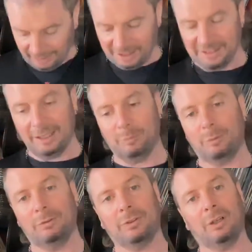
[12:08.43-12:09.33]
next up
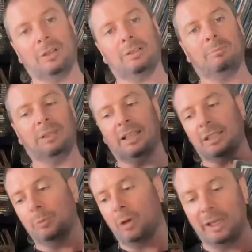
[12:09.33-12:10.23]
we've got Black
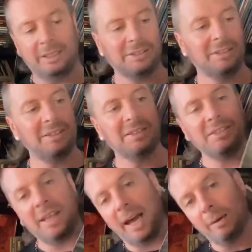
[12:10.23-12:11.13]
and White. So this is
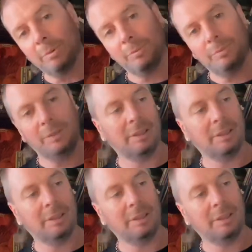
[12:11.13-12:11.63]
the album.